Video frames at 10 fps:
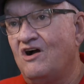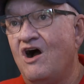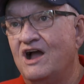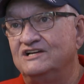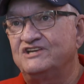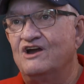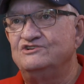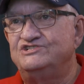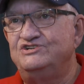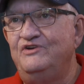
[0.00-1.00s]
Cong
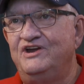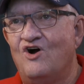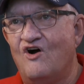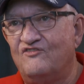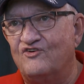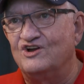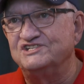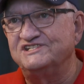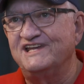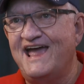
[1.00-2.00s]
started shooting over us